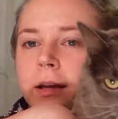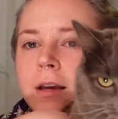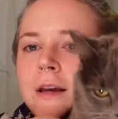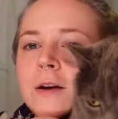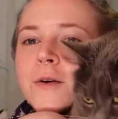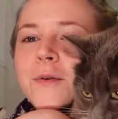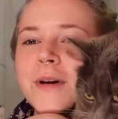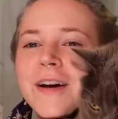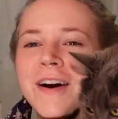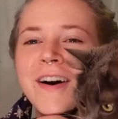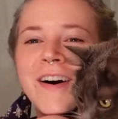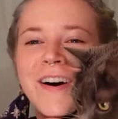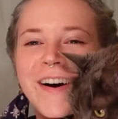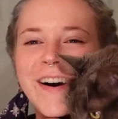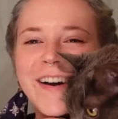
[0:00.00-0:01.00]
Here we
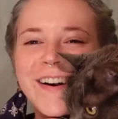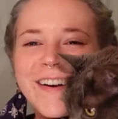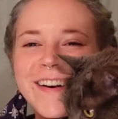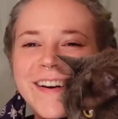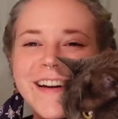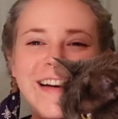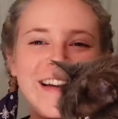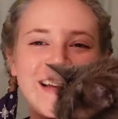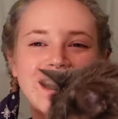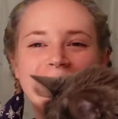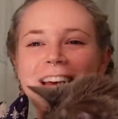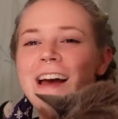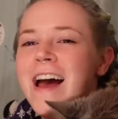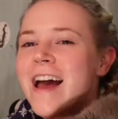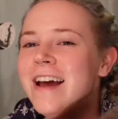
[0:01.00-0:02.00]
are.
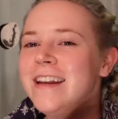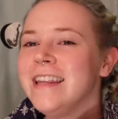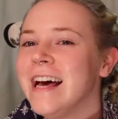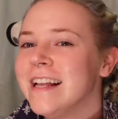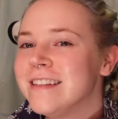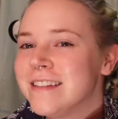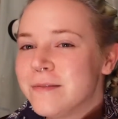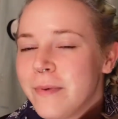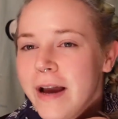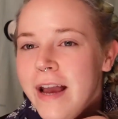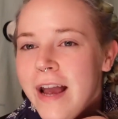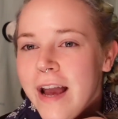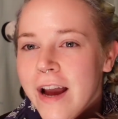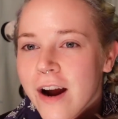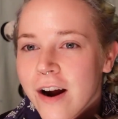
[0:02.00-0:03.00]
And that's my
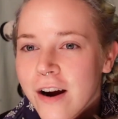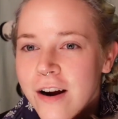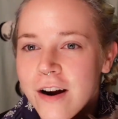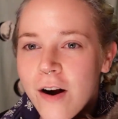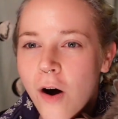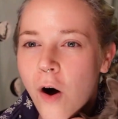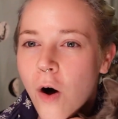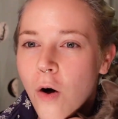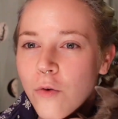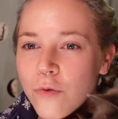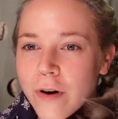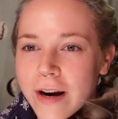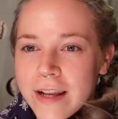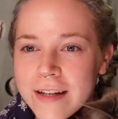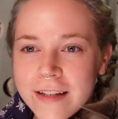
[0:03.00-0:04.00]
hair all
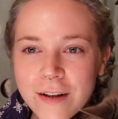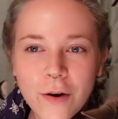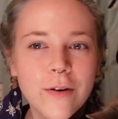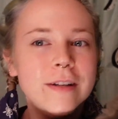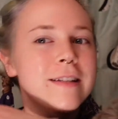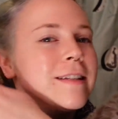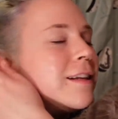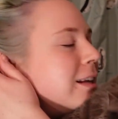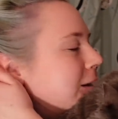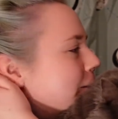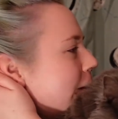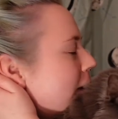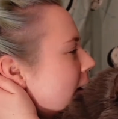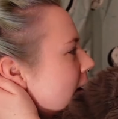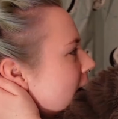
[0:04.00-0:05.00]
ready to go to sleep
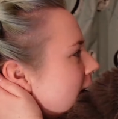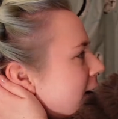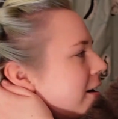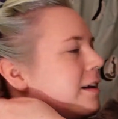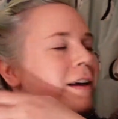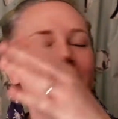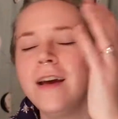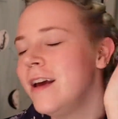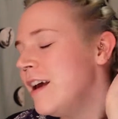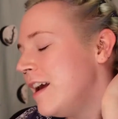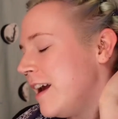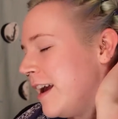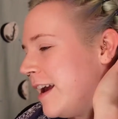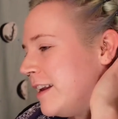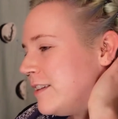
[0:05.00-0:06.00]
on.
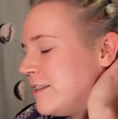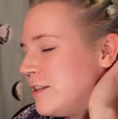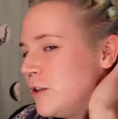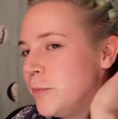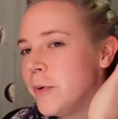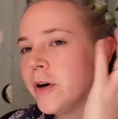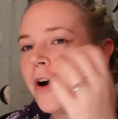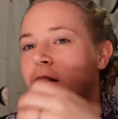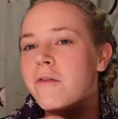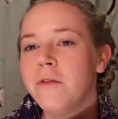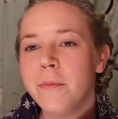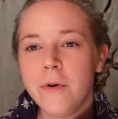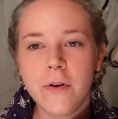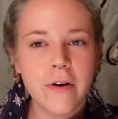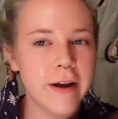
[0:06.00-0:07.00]
It's super
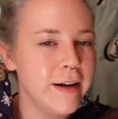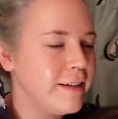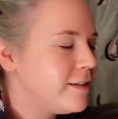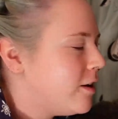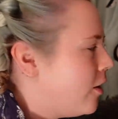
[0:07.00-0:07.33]
comfortable. It's